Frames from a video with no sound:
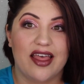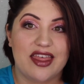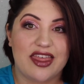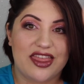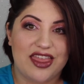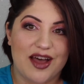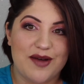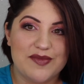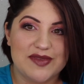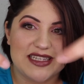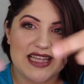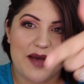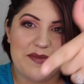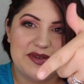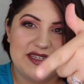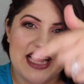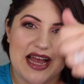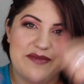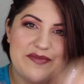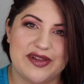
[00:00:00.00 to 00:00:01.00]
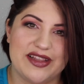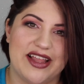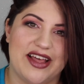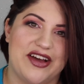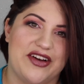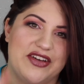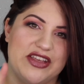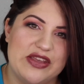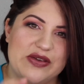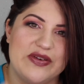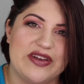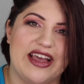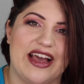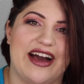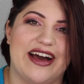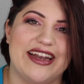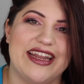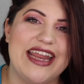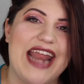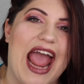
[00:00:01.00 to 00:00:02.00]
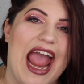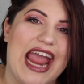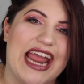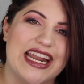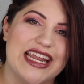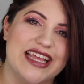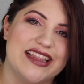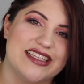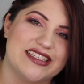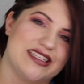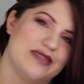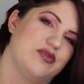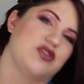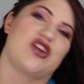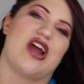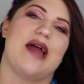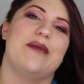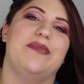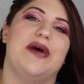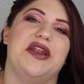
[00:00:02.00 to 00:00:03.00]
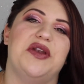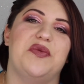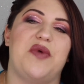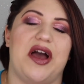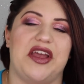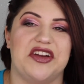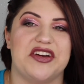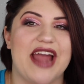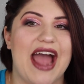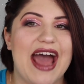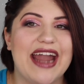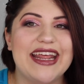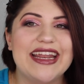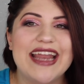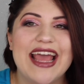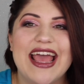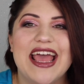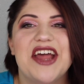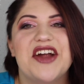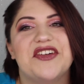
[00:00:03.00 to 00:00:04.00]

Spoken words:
thumbs up down below. You got it. And hit the subscribe button while you're at it.